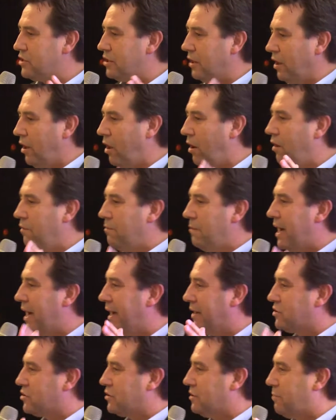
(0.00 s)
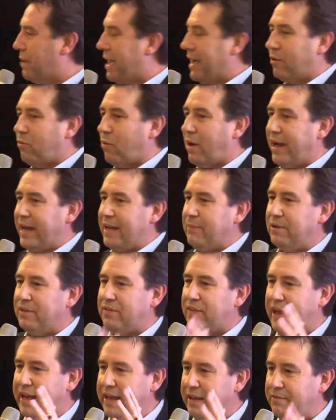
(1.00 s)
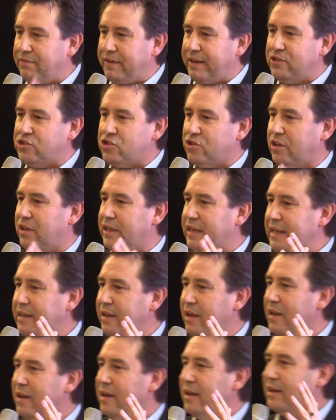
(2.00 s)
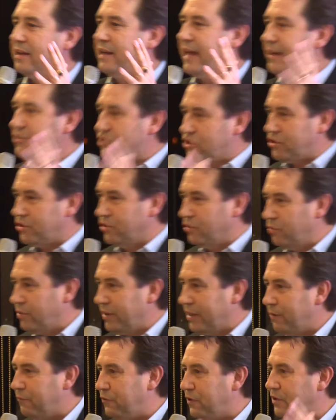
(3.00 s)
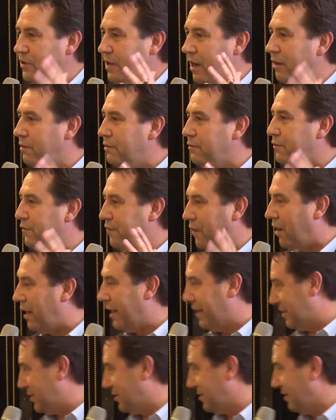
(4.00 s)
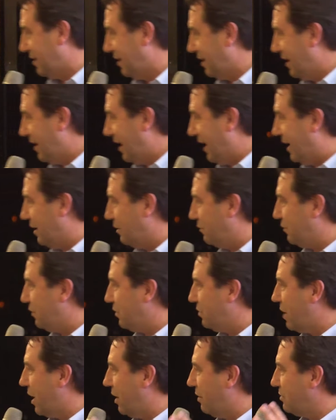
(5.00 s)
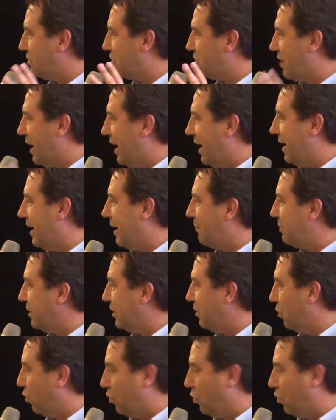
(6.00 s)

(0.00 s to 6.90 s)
a long march the back way, but they eventually get you if you don't fight. And if you don't stand up in an